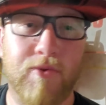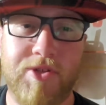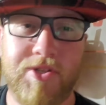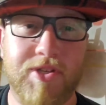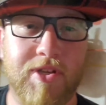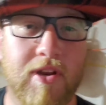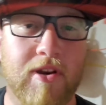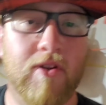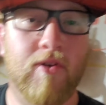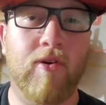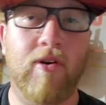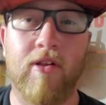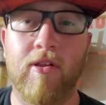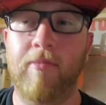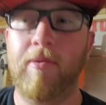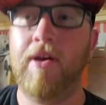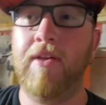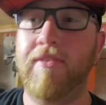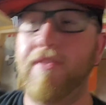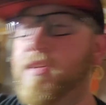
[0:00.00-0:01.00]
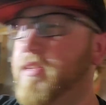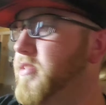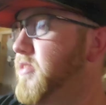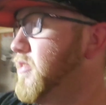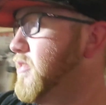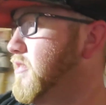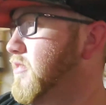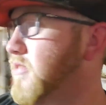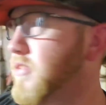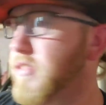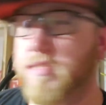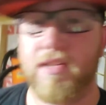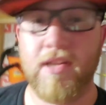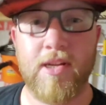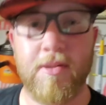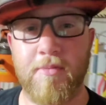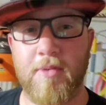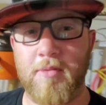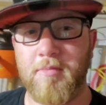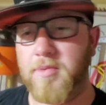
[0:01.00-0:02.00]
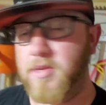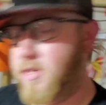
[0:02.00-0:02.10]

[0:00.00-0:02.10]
gonna know all about this, and she's not even gonna be